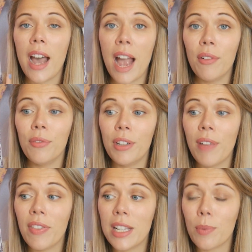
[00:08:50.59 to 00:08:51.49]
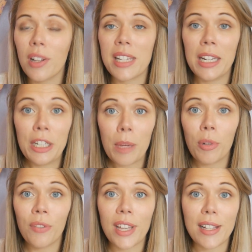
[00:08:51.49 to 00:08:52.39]
I haven't reread these ones in a
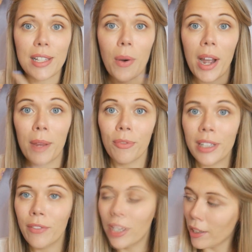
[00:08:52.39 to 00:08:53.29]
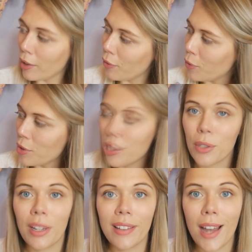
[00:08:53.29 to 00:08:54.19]
number of years, so I am really, really looking forward to
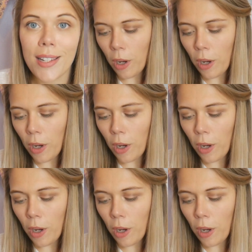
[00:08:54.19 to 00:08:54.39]
doing that.